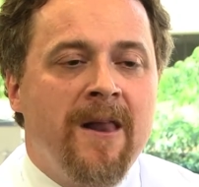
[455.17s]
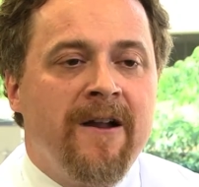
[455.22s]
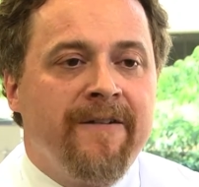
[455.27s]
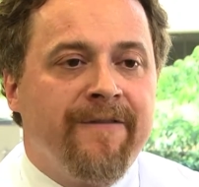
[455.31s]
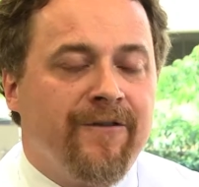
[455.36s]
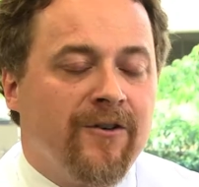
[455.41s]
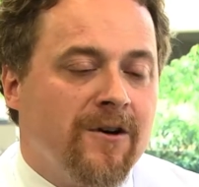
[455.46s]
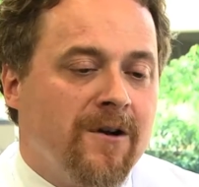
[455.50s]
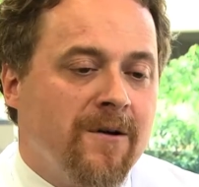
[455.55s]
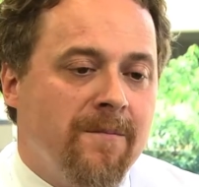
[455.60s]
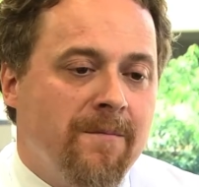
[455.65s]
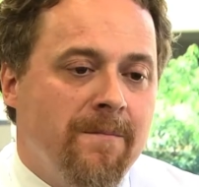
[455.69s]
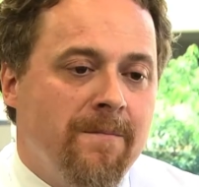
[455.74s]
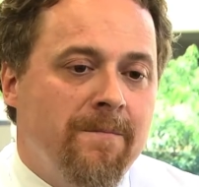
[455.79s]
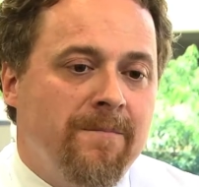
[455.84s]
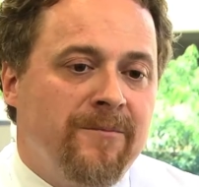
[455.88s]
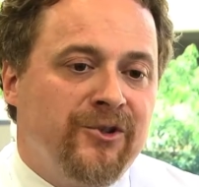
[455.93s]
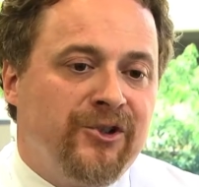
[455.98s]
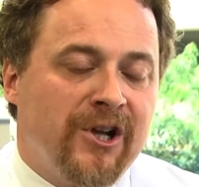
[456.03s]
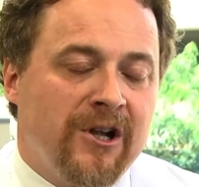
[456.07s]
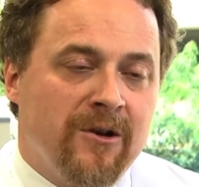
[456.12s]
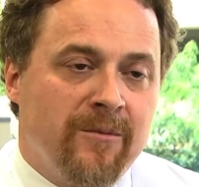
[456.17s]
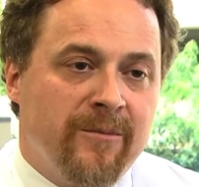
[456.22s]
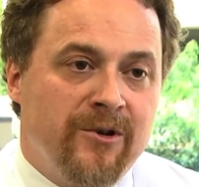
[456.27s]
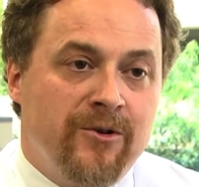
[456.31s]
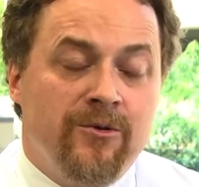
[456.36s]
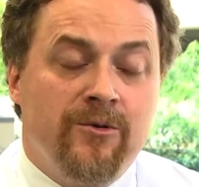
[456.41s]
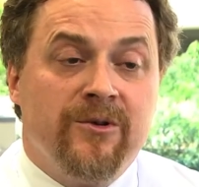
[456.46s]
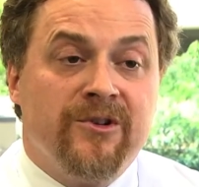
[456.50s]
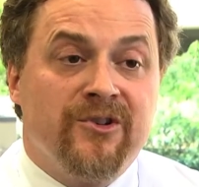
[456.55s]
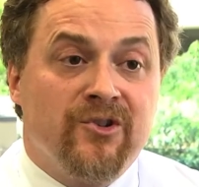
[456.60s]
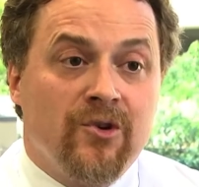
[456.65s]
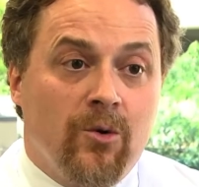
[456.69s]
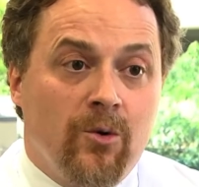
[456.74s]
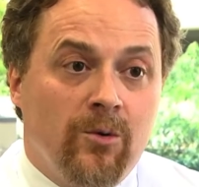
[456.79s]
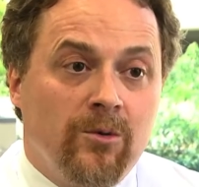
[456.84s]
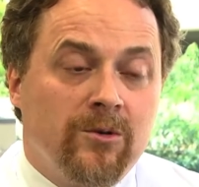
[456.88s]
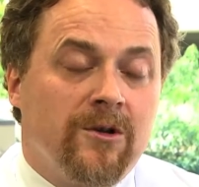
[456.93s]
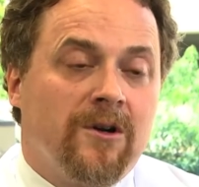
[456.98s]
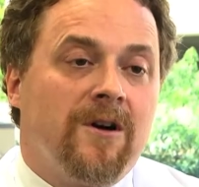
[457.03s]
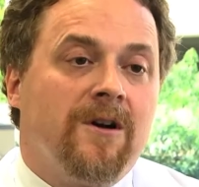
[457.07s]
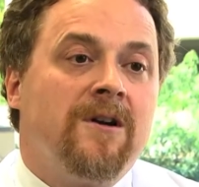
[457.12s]
For a gentleman who is
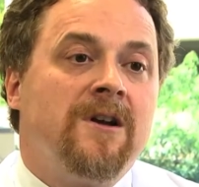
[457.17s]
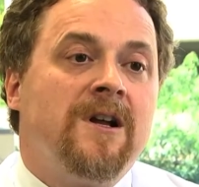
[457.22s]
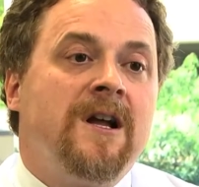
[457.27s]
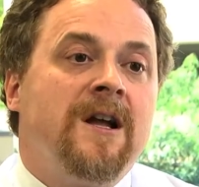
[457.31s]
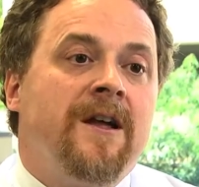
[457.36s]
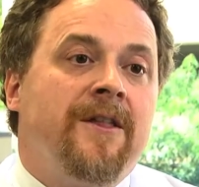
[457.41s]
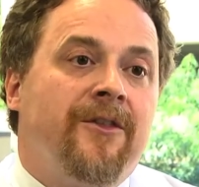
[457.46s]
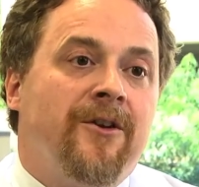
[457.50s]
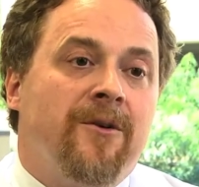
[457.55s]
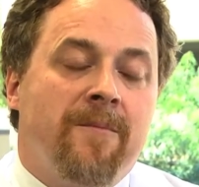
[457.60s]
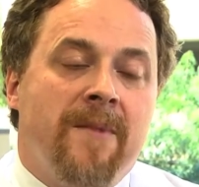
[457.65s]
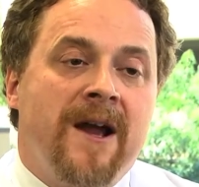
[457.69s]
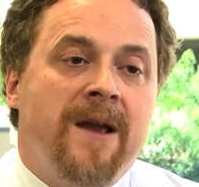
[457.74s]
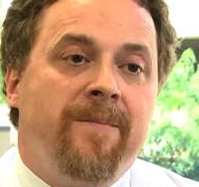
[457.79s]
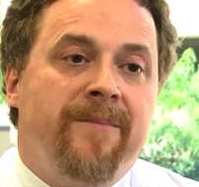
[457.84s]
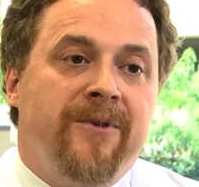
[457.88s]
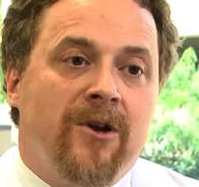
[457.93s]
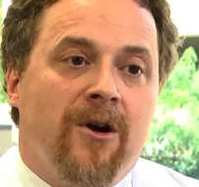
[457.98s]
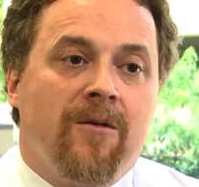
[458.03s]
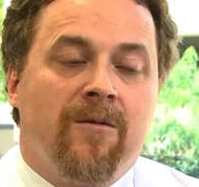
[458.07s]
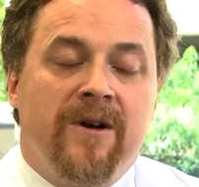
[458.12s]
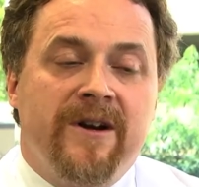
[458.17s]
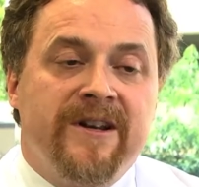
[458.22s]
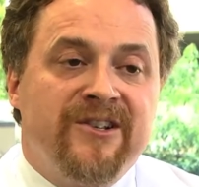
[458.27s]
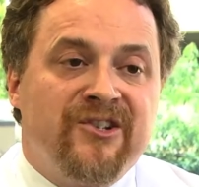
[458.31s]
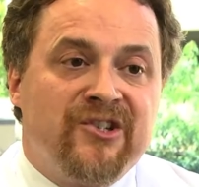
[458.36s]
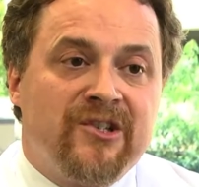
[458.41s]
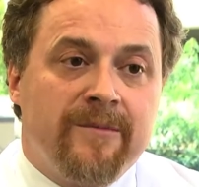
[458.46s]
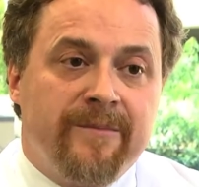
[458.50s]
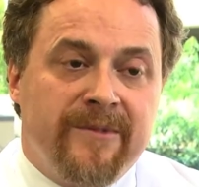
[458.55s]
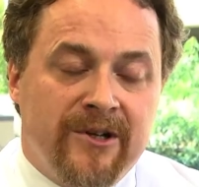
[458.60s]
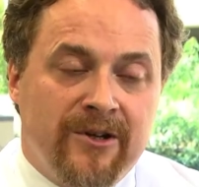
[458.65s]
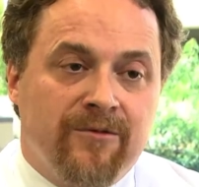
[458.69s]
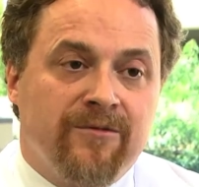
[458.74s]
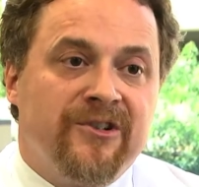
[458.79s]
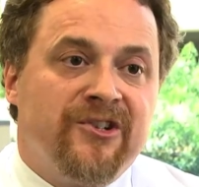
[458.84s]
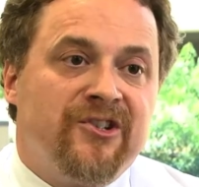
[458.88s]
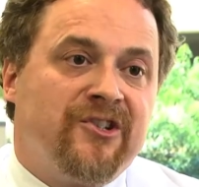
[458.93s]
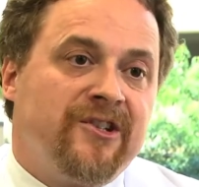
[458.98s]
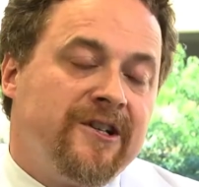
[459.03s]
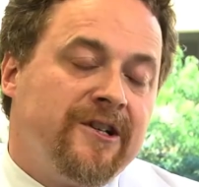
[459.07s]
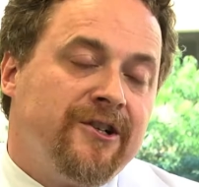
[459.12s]
older, there might be already some
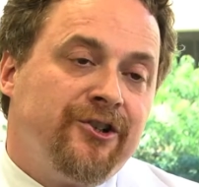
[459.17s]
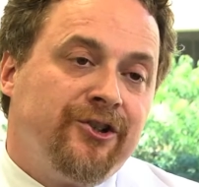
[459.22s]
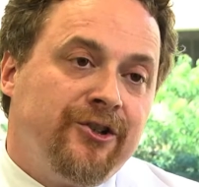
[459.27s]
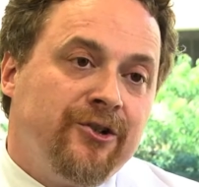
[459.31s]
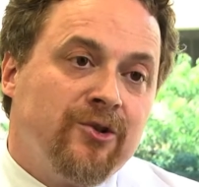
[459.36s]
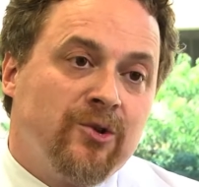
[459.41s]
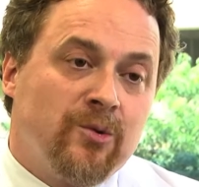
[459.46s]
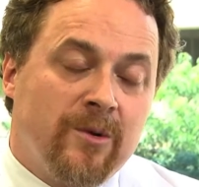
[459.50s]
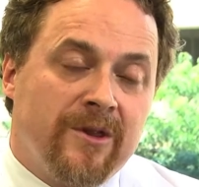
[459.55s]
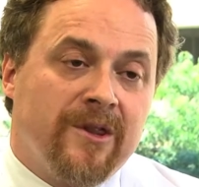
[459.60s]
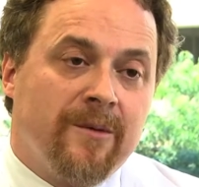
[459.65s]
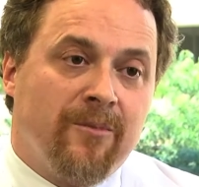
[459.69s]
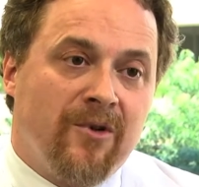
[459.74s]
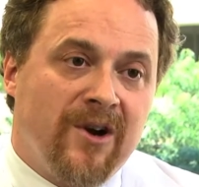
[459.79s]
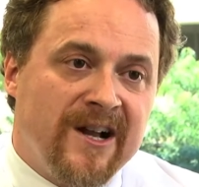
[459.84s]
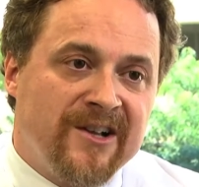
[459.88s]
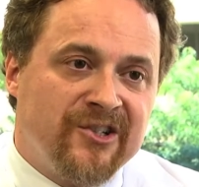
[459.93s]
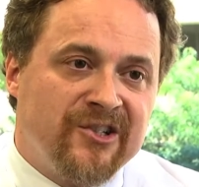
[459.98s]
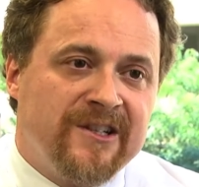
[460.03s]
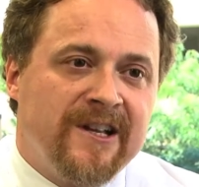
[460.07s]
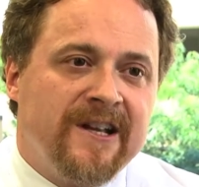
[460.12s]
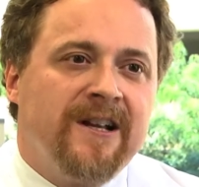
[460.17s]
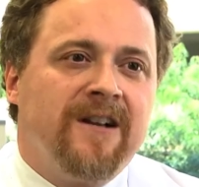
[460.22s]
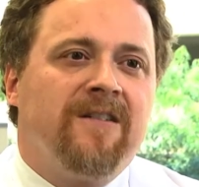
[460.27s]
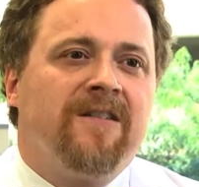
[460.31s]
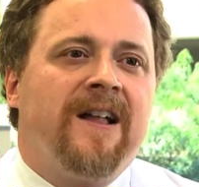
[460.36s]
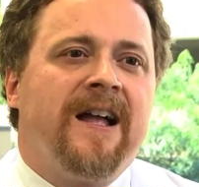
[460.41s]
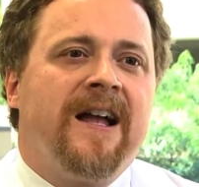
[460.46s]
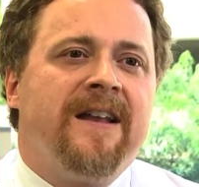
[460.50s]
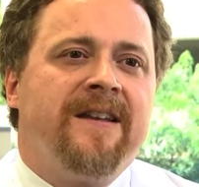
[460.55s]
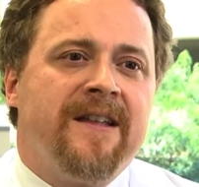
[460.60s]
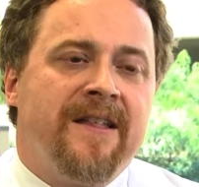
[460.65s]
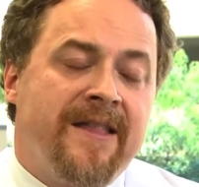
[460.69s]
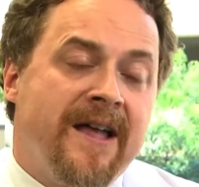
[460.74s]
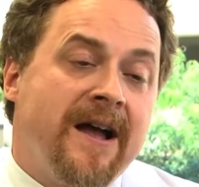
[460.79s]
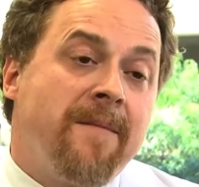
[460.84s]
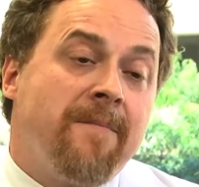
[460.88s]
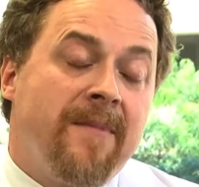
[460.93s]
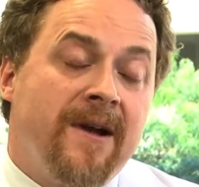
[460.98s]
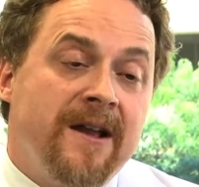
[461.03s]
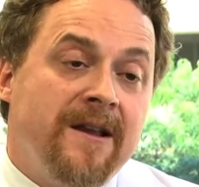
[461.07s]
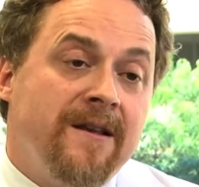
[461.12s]
increased issues with the prostate gland, and
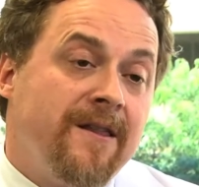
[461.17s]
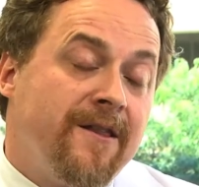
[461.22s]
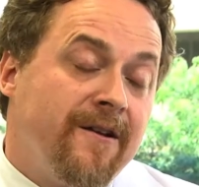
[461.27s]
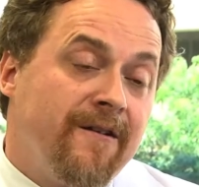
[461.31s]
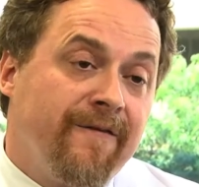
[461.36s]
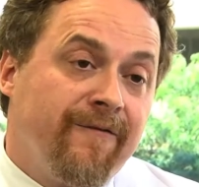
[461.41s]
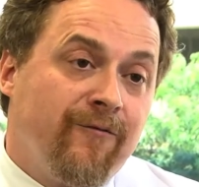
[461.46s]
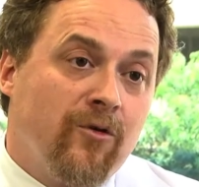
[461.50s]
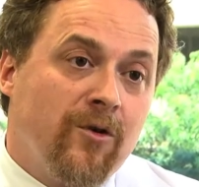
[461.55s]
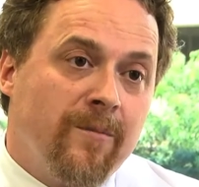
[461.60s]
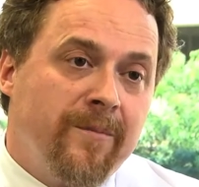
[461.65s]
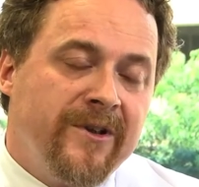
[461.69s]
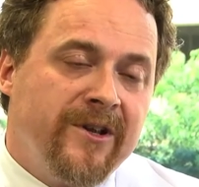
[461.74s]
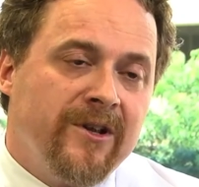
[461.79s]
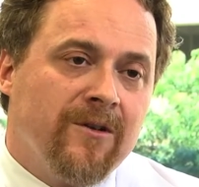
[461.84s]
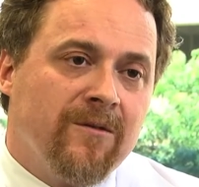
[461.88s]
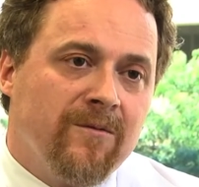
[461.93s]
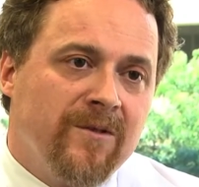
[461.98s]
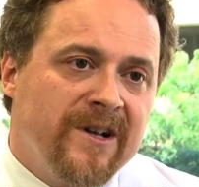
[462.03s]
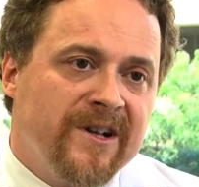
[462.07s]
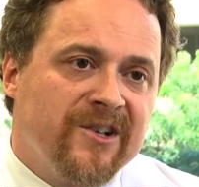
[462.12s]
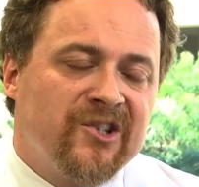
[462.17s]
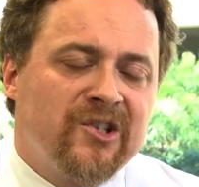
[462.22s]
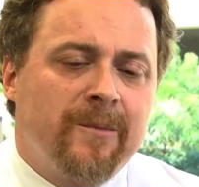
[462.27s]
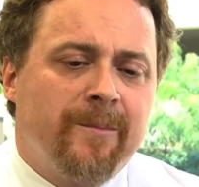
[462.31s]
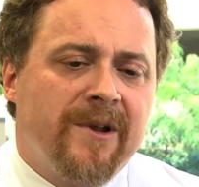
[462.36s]
that might therefore be a risk.